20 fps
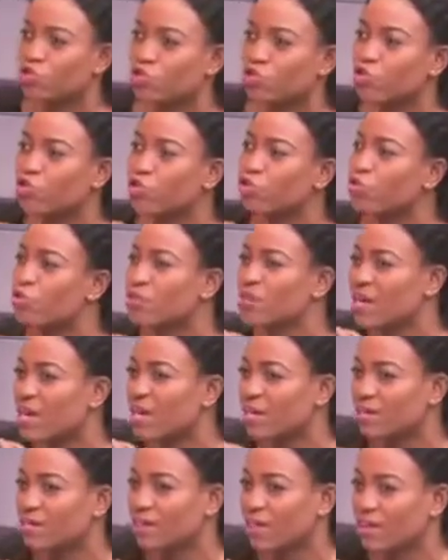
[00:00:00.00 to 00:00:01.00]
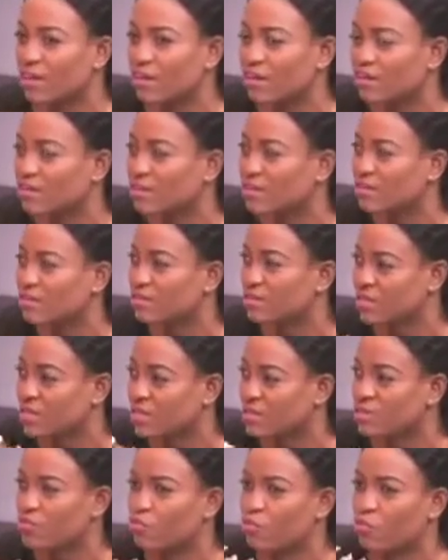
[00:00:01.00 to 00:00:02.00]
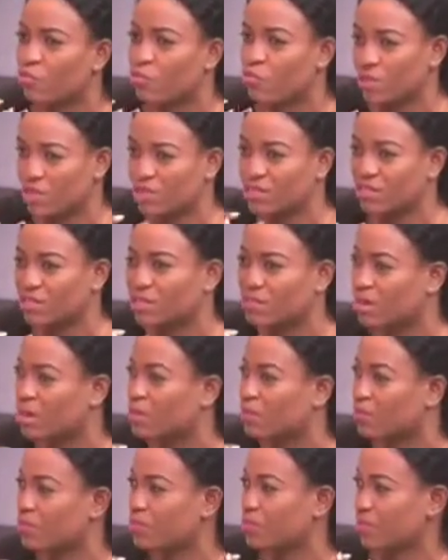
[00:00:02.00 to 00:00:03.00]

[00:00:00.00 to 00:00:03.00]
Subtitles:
Do you think that this witches camp